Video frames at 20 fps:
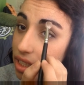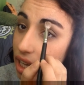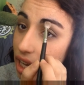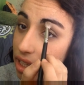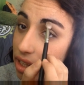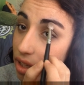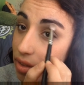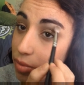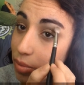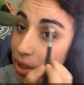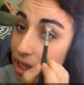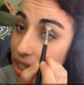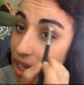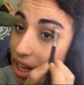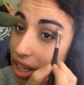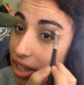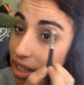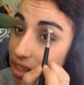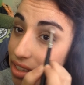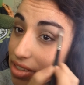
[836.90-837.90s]
I love putting
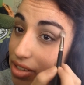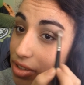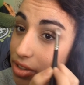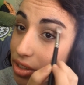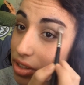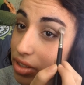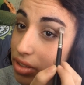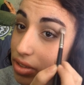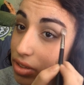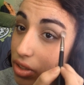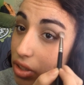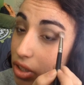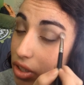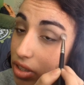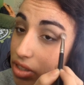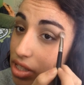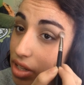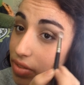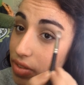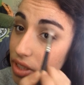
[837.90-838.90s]
highlights under
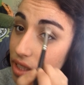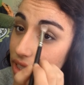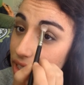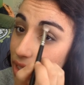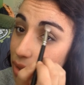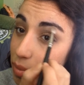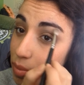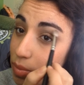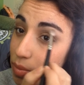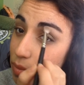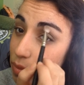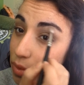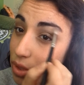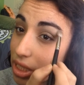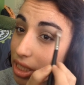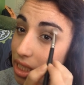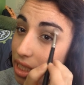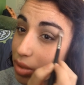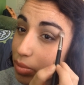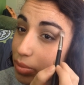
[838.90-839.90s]
looks. I feel like it
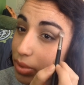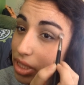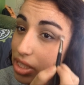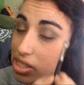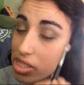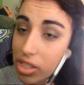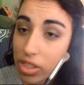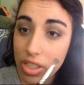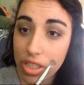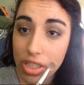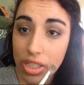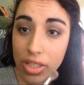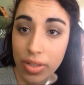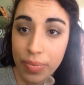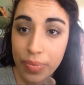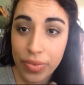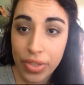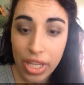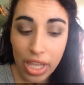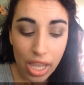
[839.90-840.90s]
really completes the look.
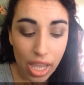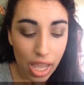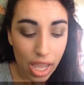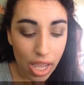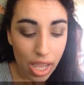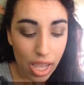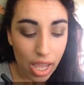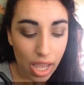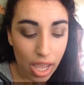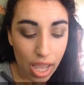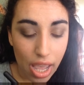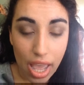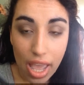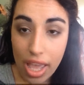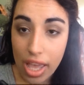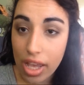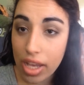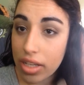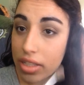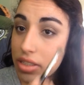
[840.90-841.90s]

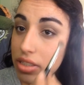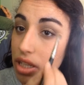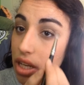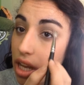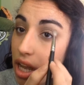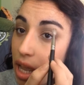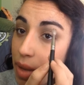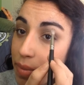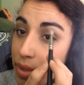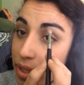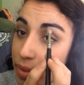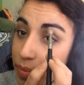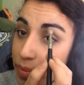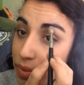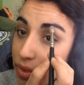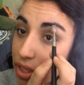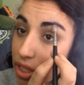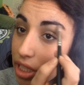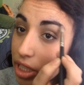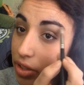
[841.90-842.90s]
And I mean,
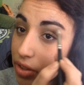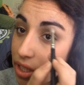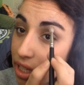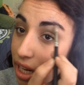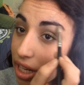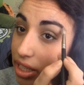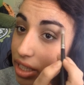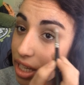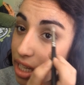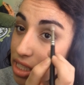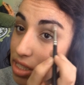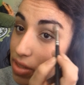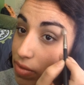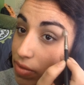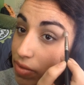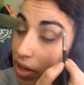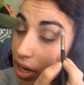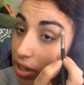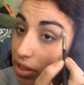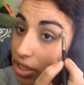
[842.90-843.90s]
Keira Knightley
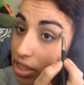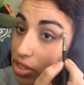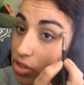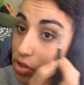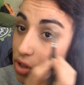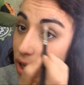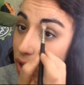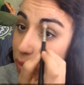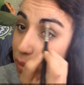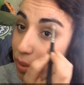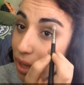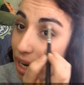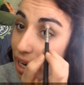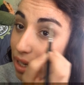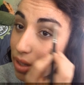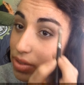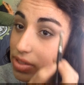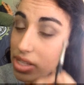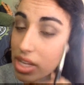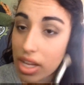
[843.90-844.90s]
very strong
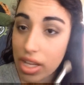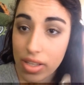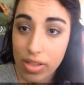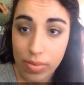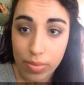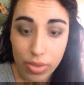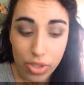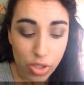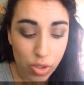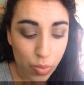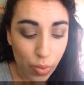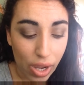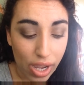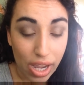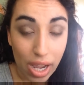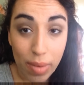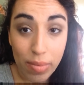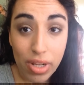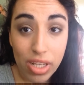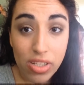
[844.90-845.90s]
brows, which is why
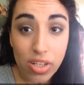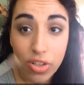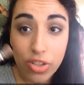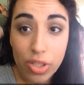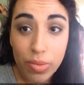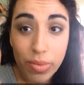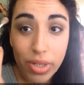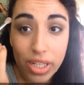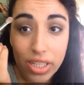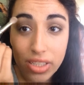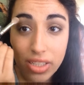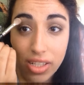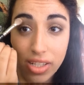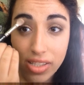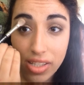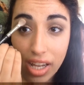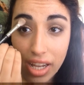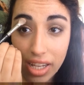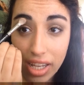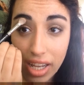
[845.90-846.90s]
I'm not touching mine,
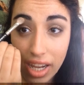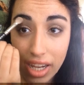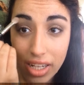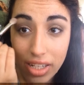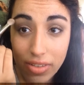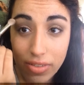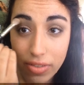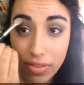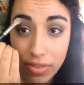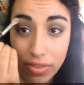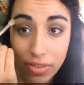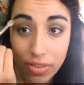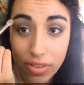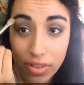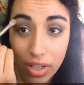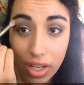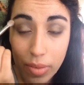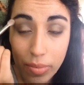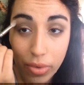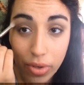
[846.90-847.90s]
because
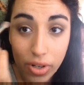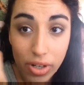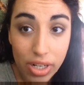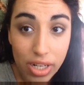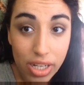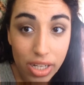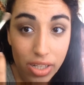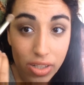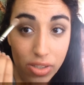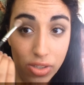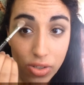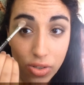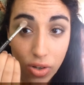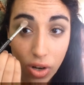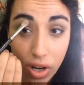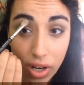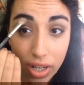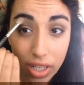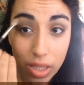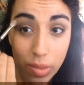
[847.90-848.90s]
I'm already
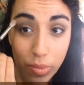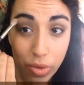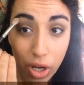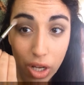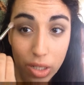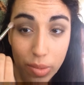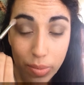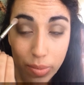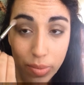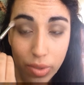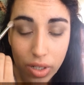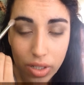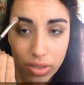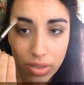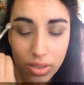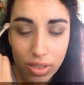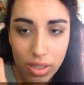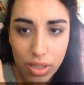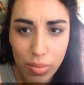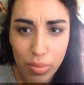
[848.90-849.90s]
strong in the brow
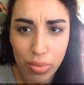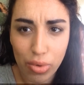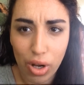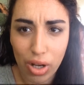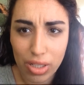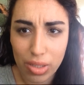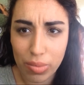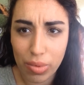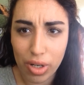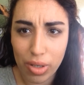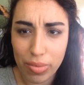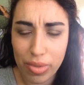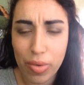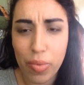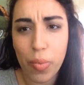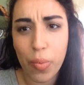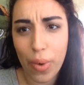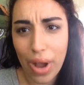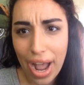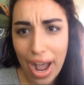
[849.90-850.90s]

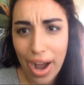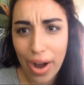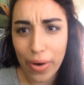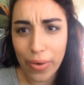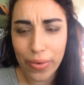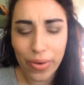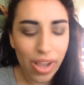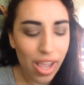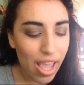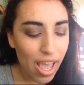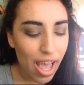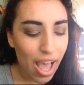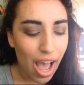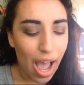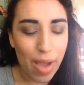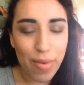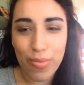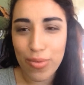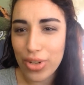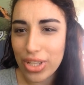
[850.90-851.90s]
department. Wow.
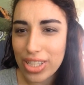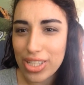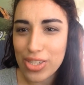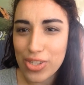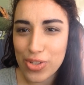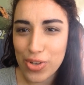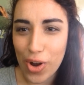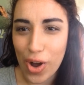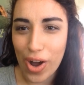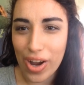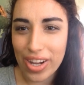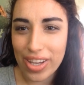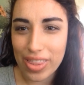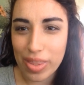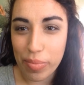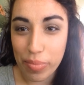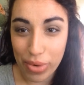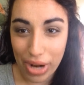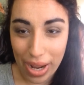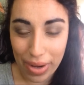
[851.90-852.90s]
I'm really strong in
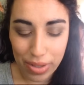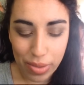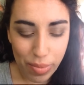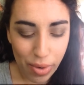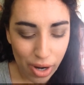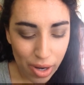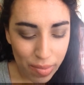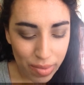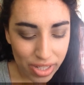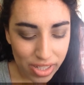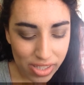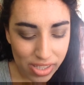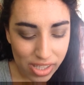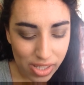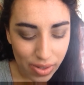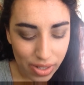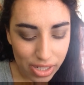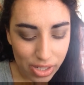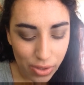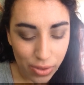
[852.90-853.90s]
the brow department,
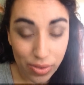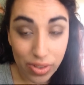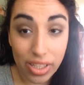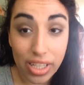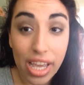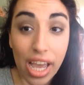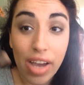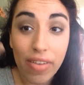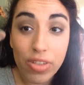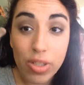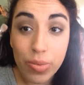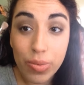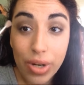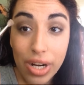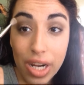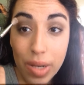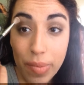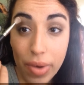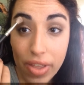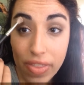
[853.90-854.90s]
so I don't really have to
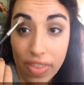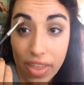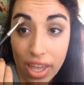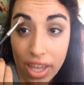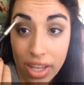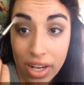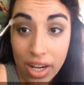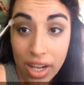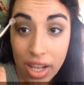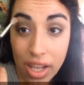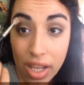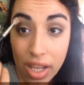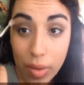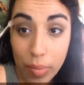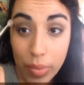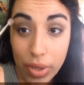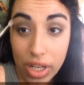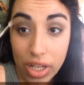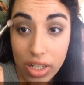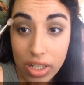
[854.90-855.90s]
worry about that.
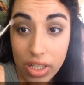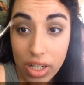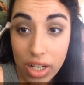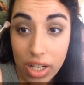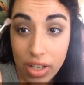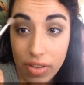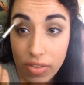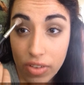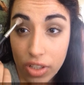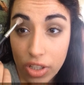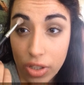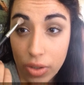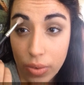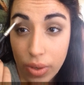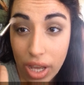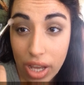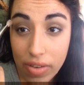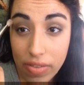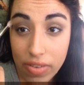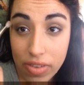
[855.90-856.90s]
But if you
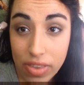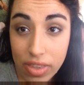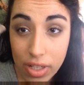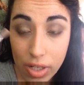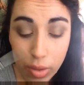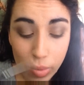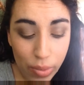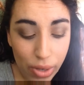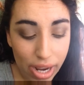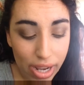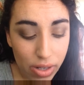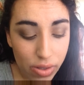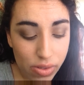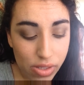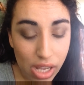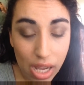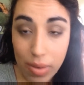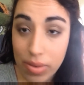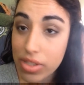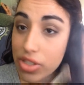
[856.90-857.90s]
have thinner brows,
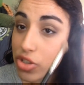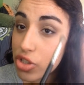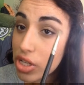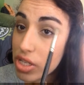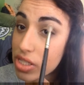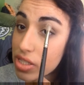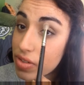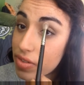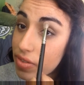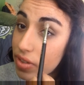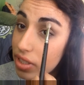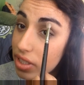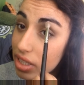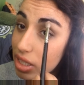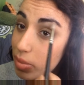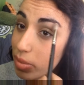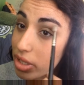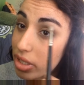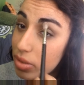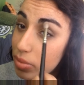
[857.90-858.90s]
I would suggest filling
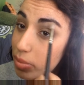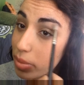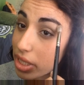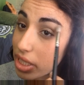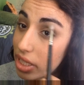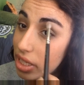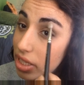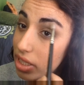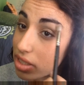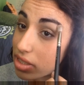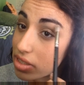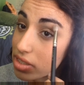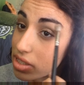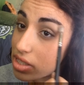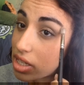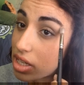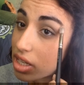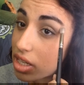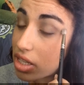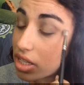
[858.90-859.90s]
them in,
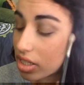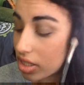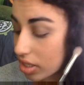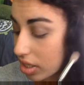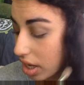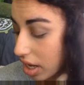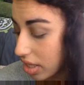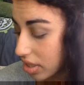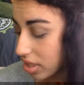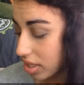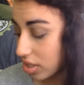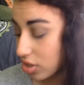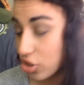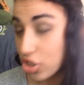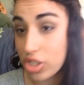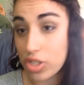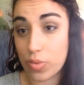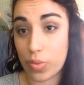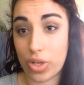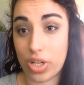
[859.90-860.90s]
because I think
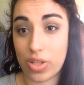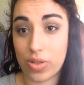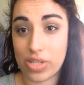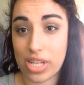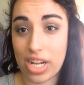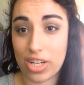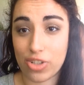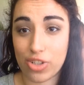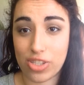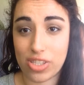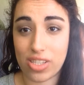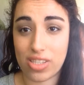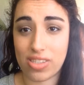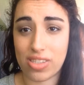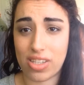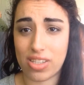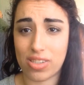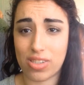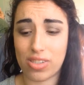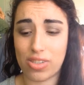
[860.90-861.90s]
she's one of those actresses
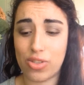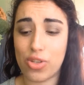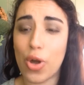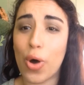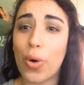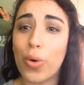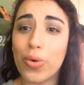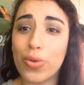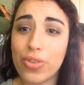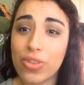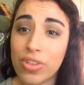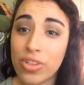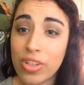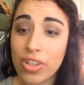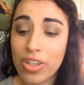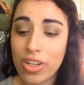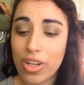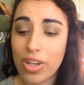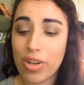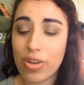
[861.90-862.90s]
that's known
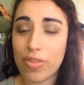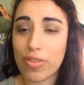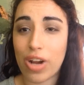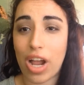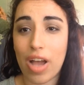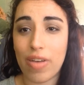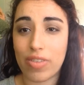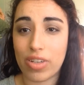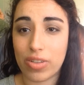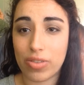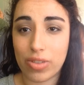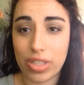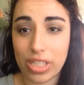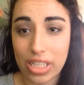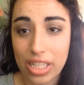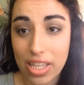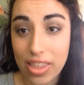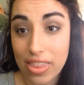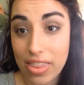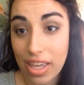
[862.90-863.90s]
for having
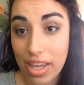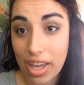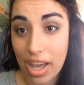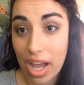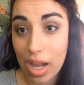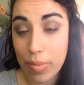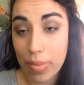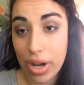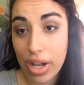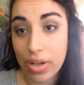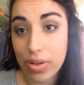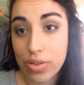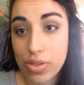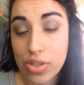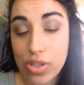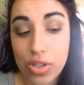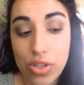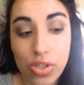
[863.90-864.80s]
really thick eyebrows.